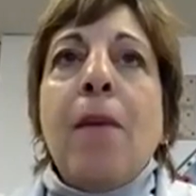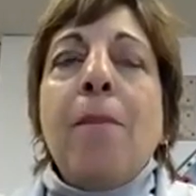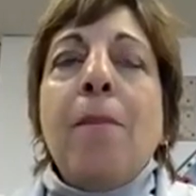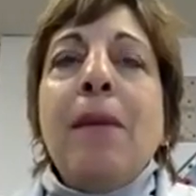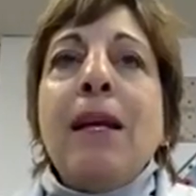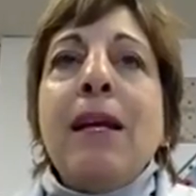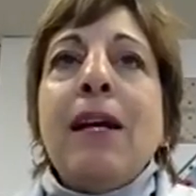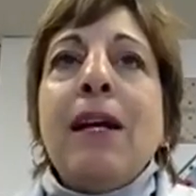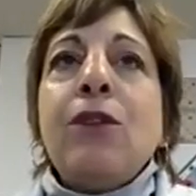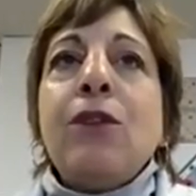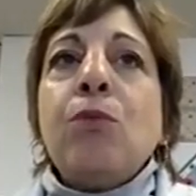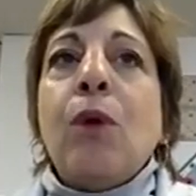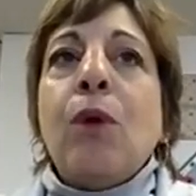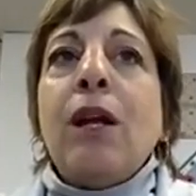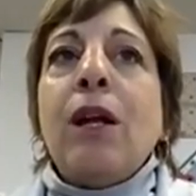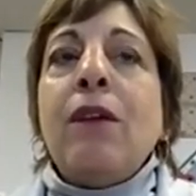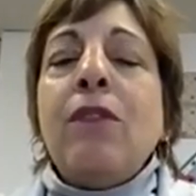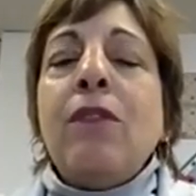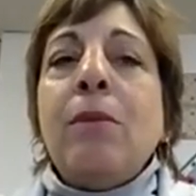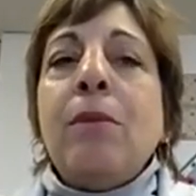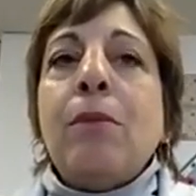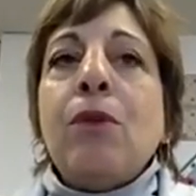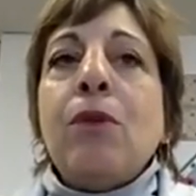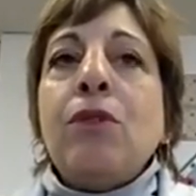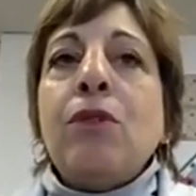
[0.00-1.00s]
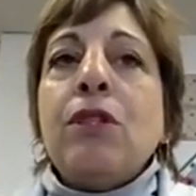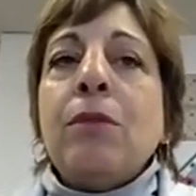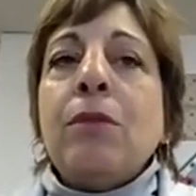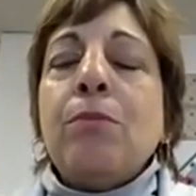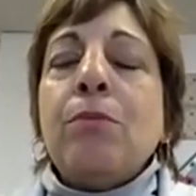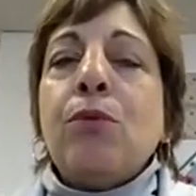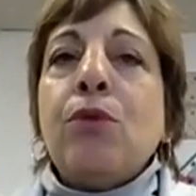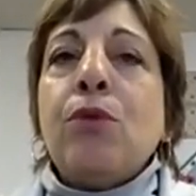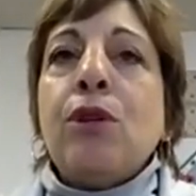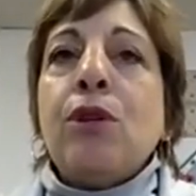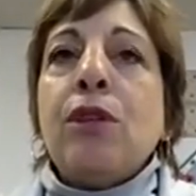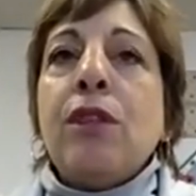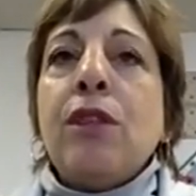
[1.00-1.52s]
because one of the most
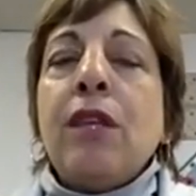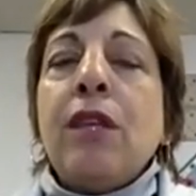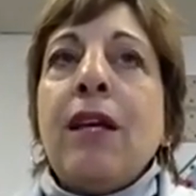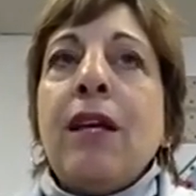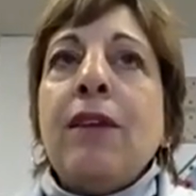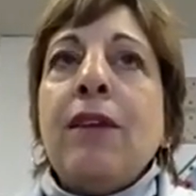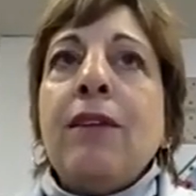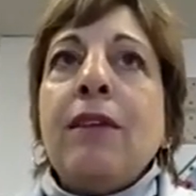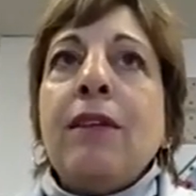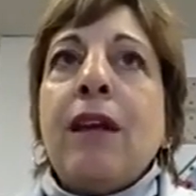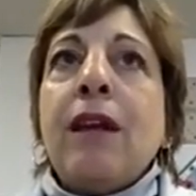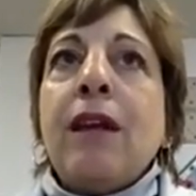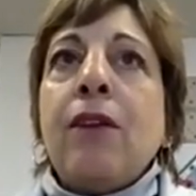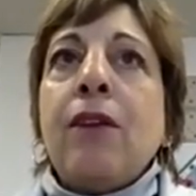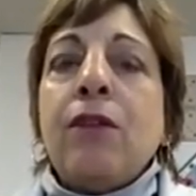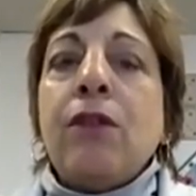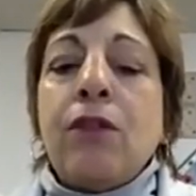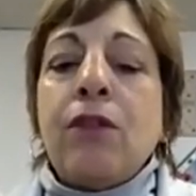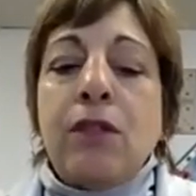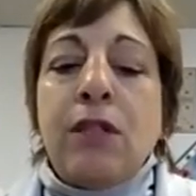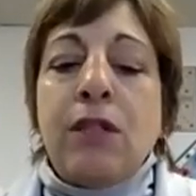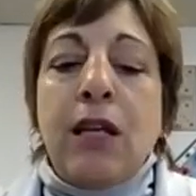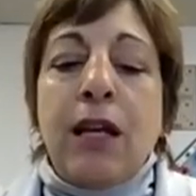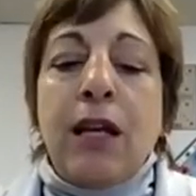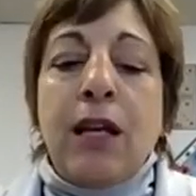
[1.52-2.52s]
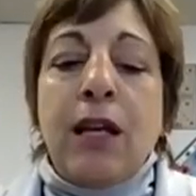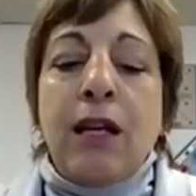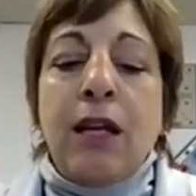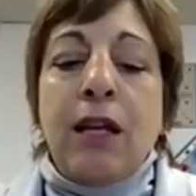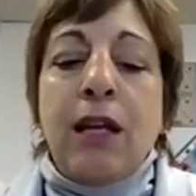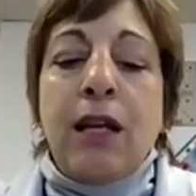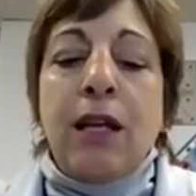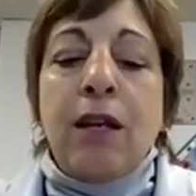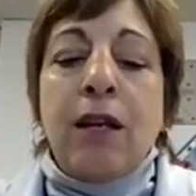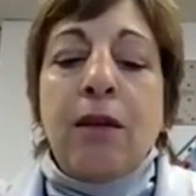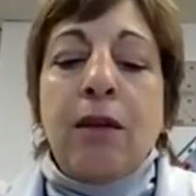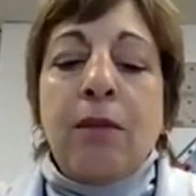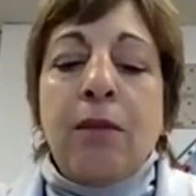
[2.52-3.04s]
important things to understand
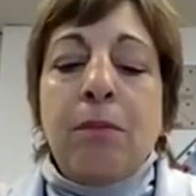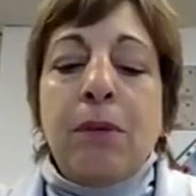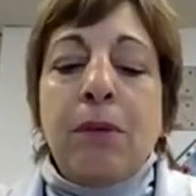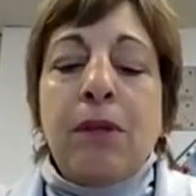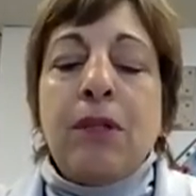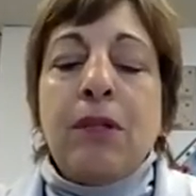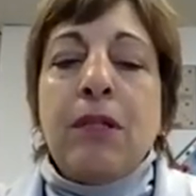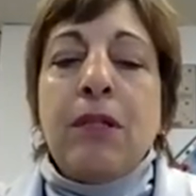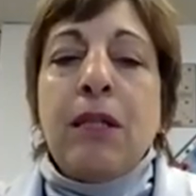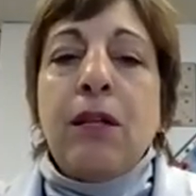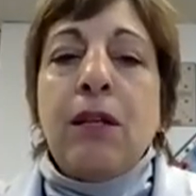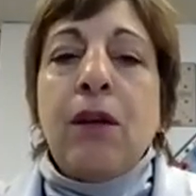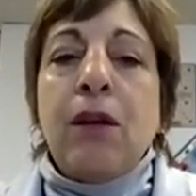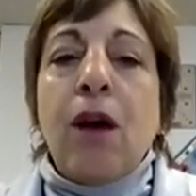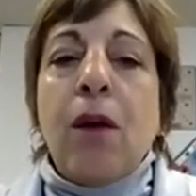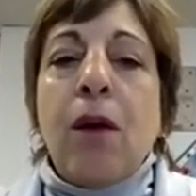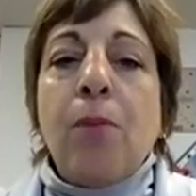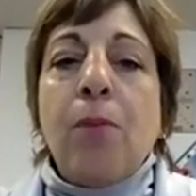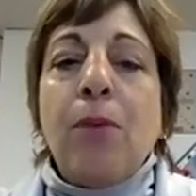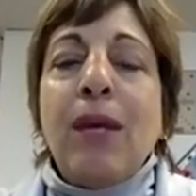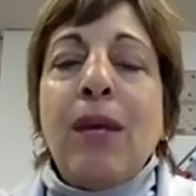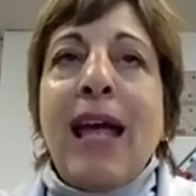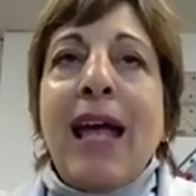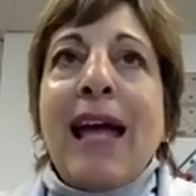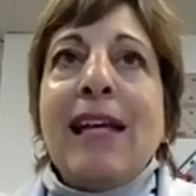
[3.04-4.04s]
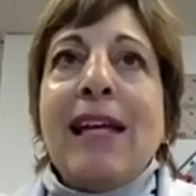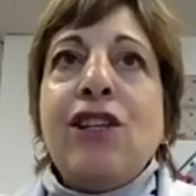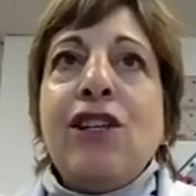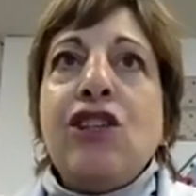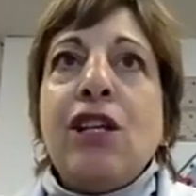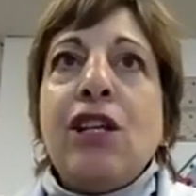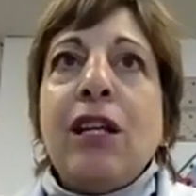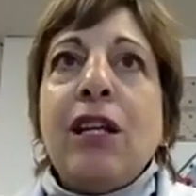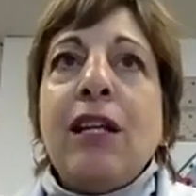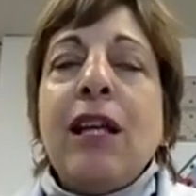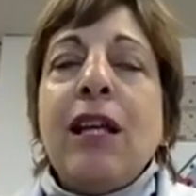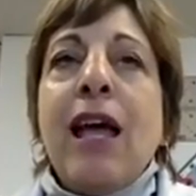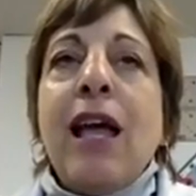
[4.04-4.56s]
in building
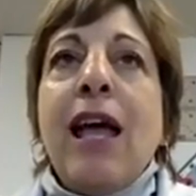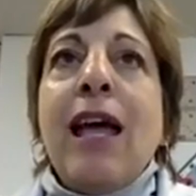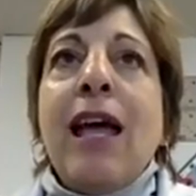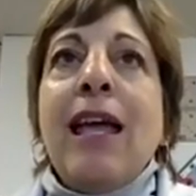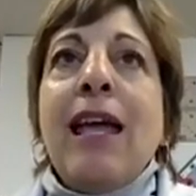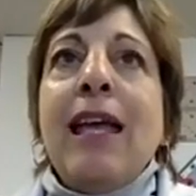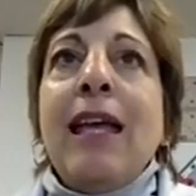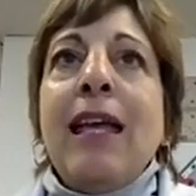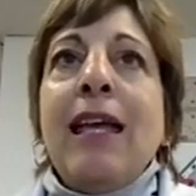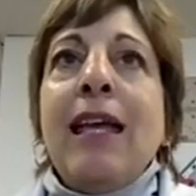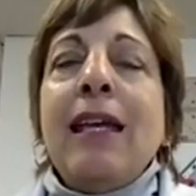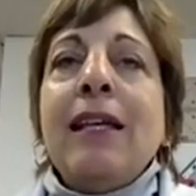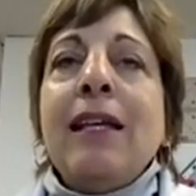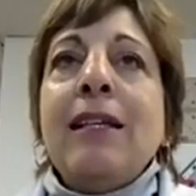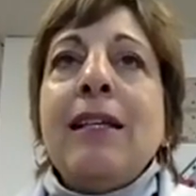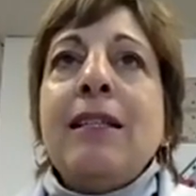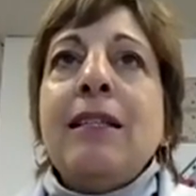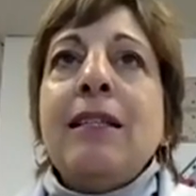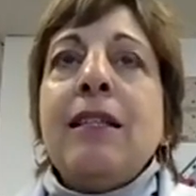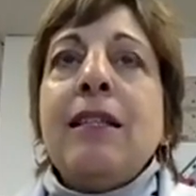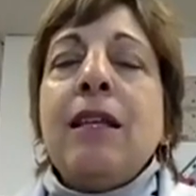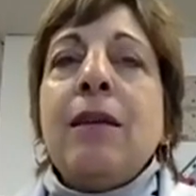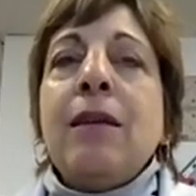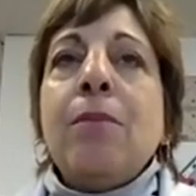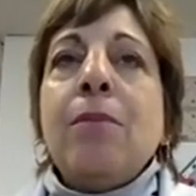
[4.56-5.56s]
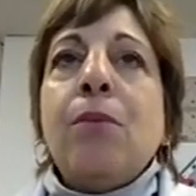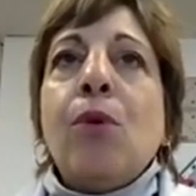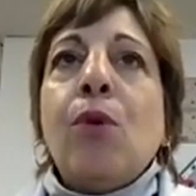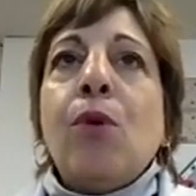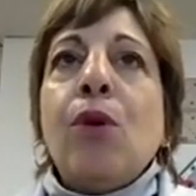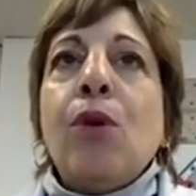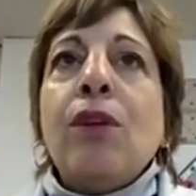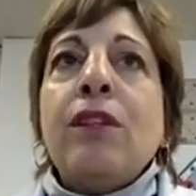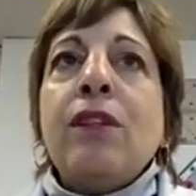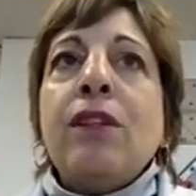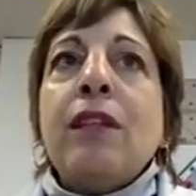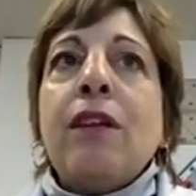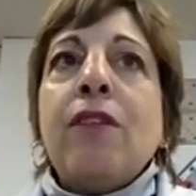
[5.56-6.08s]
comprehension is the
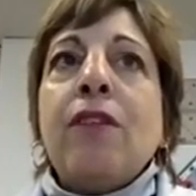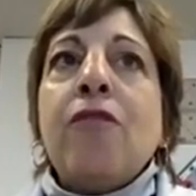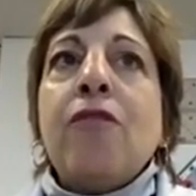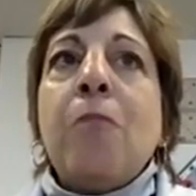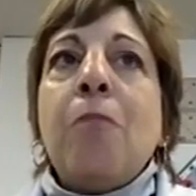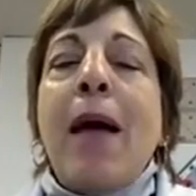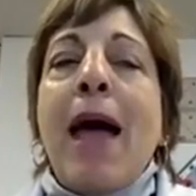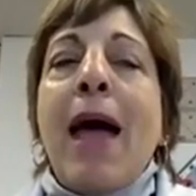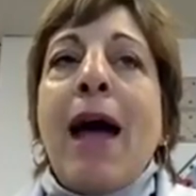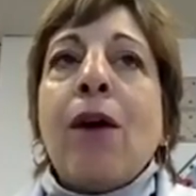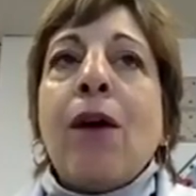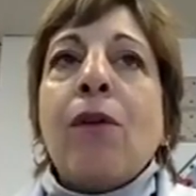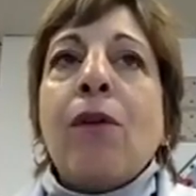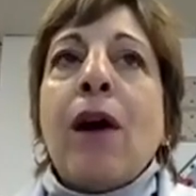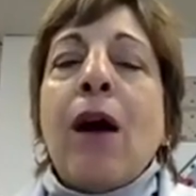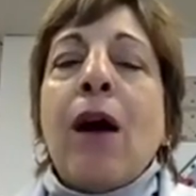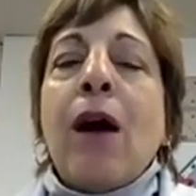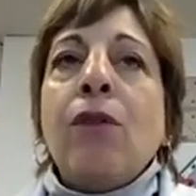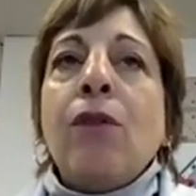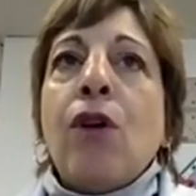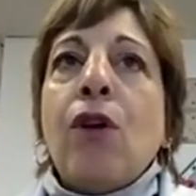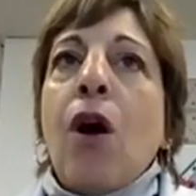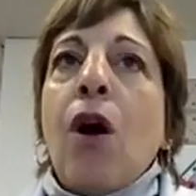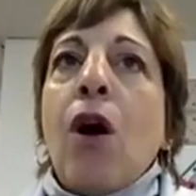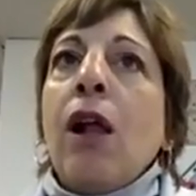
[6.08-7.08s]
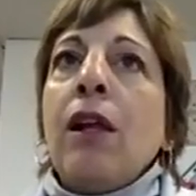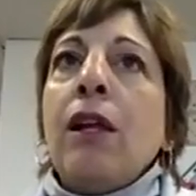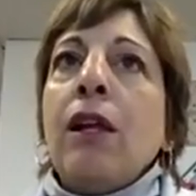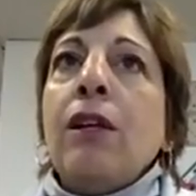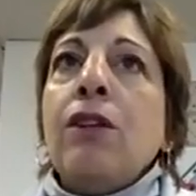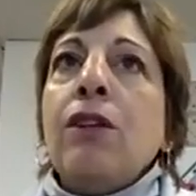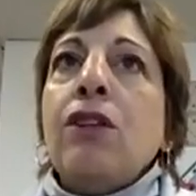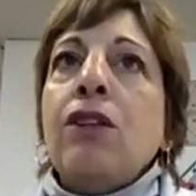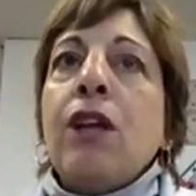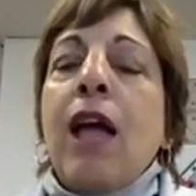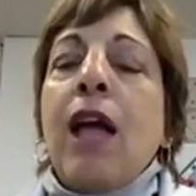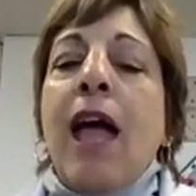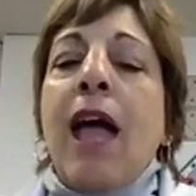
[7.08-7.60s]
importance of background
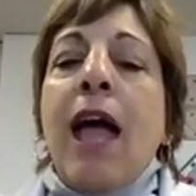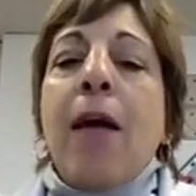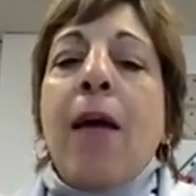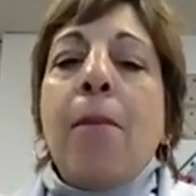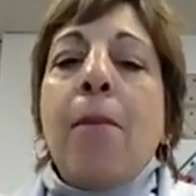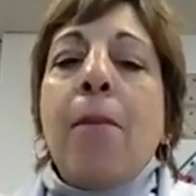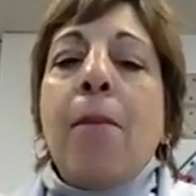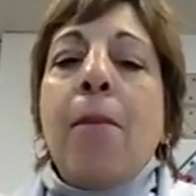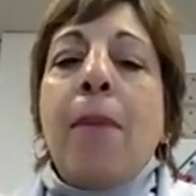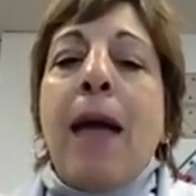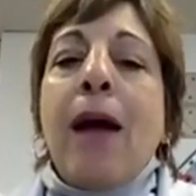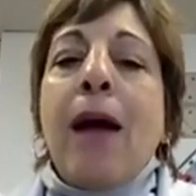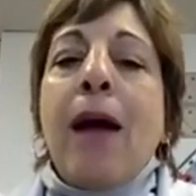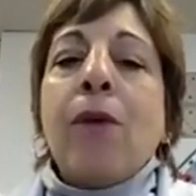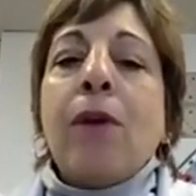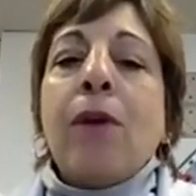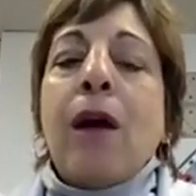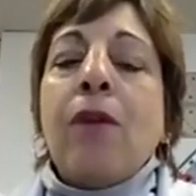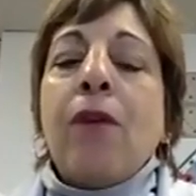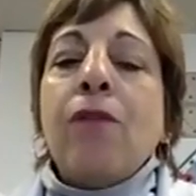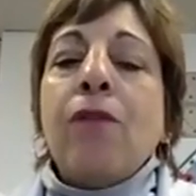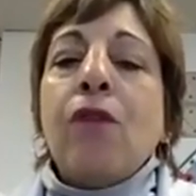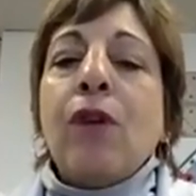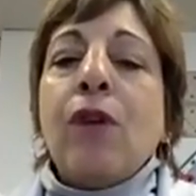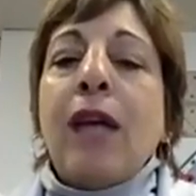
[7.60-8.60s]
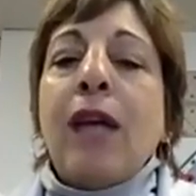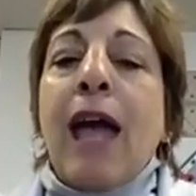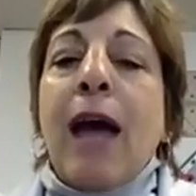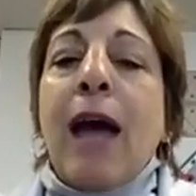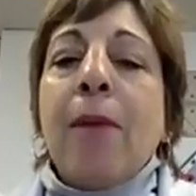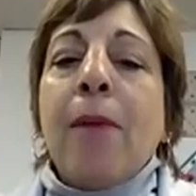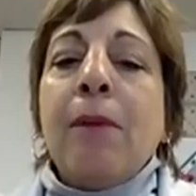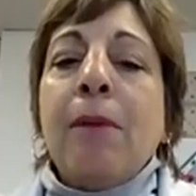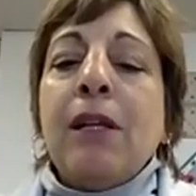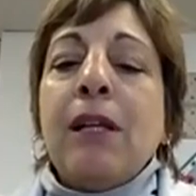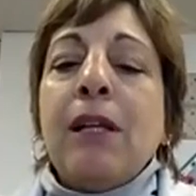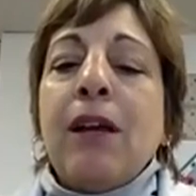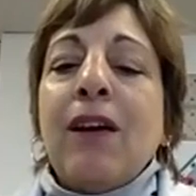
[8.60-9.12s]
knowledge and background
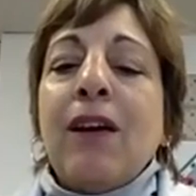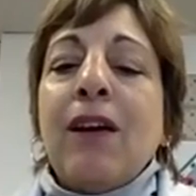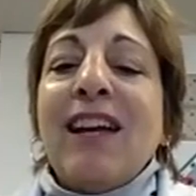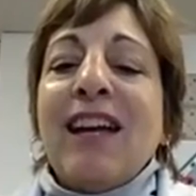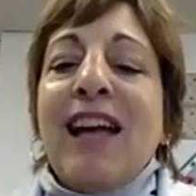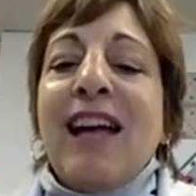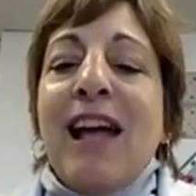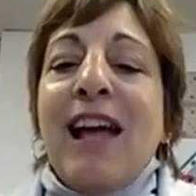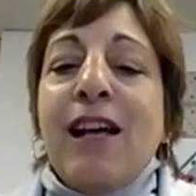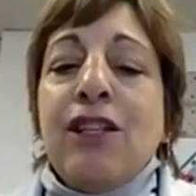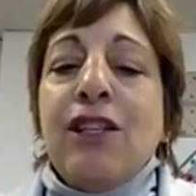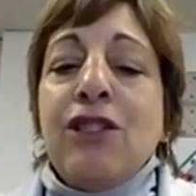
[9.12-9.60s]
vocabulary.